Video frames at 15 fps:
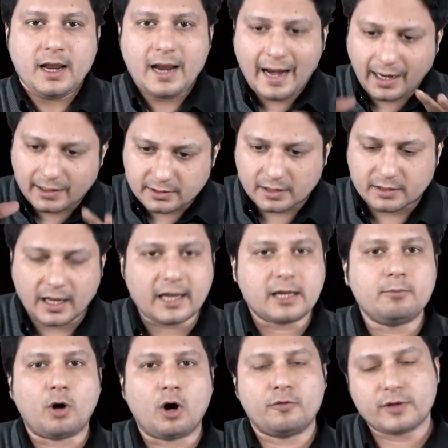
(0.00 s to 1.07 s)
at the
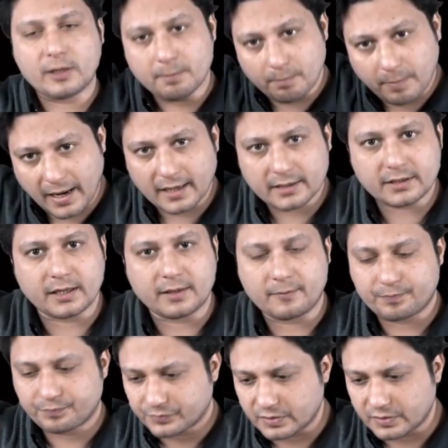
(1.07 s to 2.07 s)
time of impacting